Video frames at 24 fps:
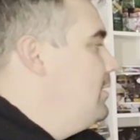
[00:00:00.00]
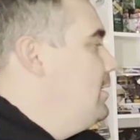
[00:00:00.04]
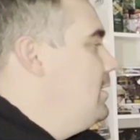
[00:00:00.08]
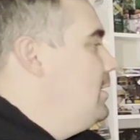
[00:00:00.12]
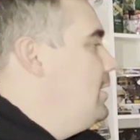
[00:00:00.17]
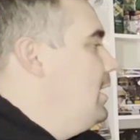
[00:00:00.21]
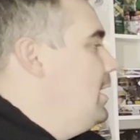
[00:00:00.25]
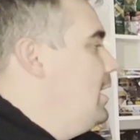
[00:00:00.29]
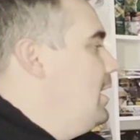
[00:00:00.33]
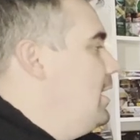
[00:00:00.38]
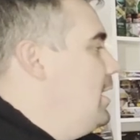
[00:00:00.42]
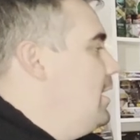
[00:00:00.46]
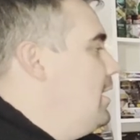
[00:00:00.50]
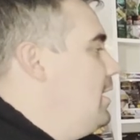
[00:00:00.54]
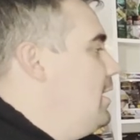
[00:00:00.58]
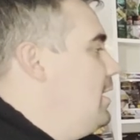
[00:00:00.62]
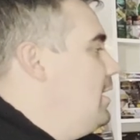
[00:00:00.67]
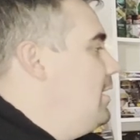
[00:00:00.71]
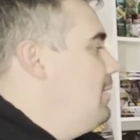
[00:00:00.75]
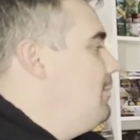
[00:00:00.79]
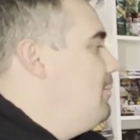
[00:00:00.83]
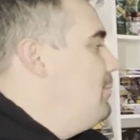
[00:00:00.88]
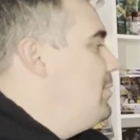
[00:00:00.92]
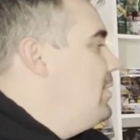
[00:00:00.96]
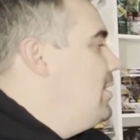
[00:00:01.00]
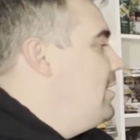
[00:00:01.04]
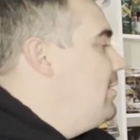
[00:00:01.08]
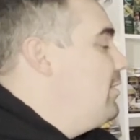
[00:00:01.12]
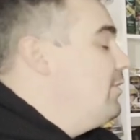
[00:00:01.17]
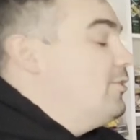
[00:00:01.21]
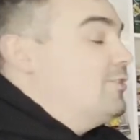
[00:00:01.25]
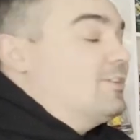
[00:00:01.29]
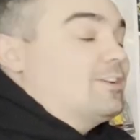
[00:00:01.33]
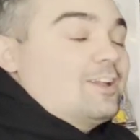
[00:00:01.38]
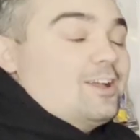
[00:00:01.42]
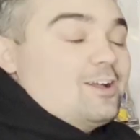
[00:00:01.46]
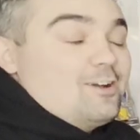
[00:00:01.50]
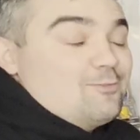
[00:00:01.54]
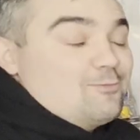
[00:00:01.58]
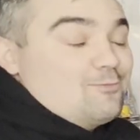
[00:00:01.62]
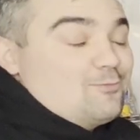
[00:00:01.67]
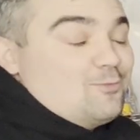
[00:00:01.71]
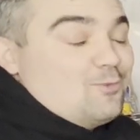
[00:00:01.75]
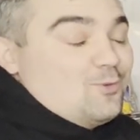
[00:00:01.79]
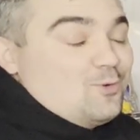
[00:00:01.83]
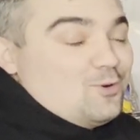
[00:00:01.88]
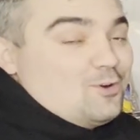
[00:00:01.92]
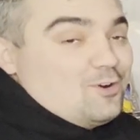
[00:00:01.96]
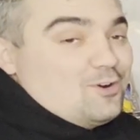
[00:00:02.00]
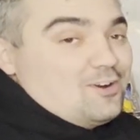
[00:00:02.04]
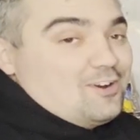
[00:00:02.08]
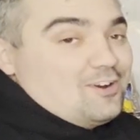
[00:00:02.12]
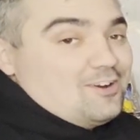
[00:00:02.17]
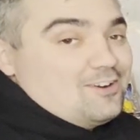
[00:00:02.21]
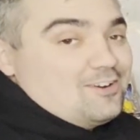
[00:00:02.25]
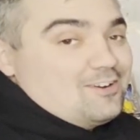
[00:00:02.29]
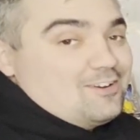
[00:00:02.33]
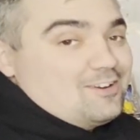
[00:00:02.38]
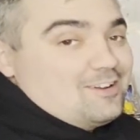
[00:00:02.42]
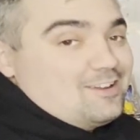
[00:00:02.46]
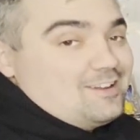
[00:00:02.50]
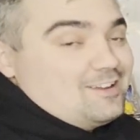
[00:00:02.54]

Be on the lookout for...